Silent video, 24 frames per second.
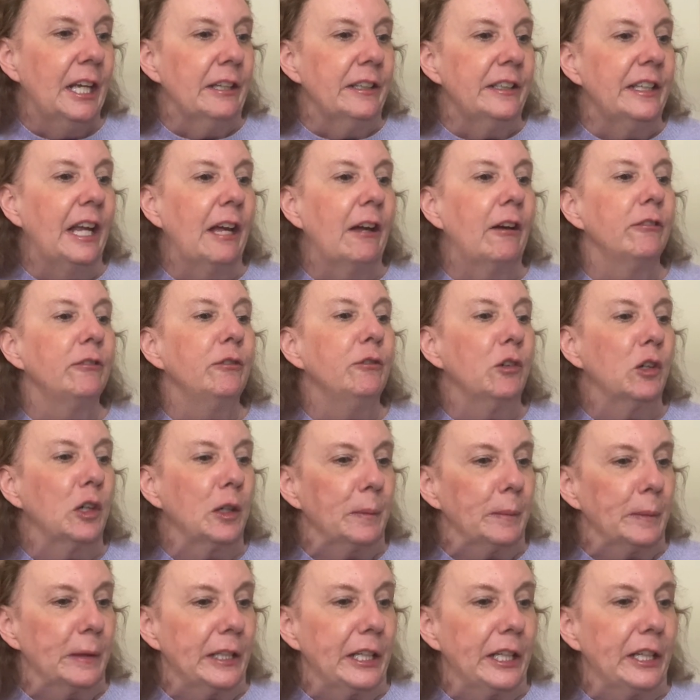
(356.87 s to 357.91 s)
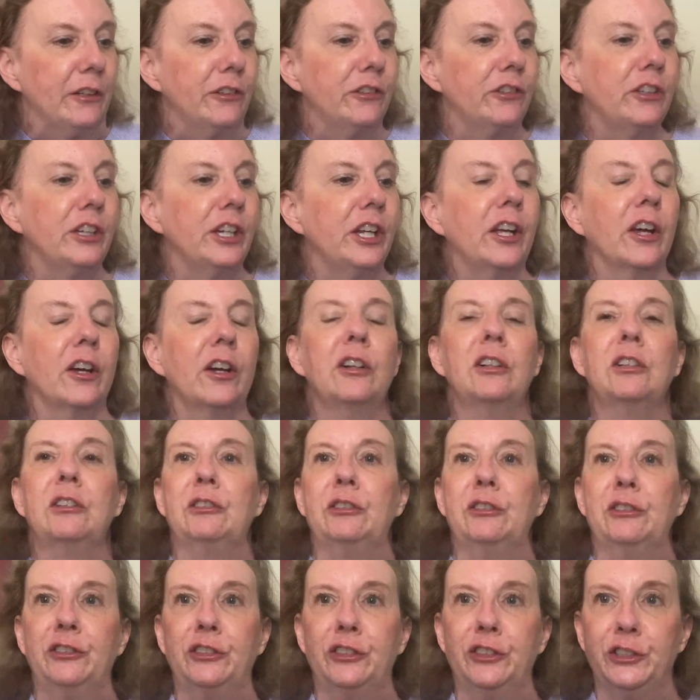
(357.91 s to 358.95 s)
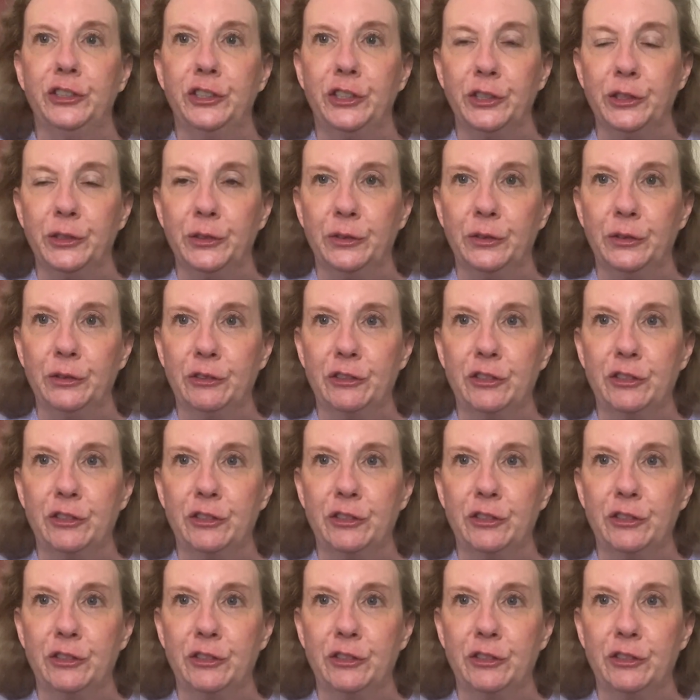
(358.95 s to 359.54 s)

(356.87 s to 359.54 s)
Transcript: Now, normally she goes to,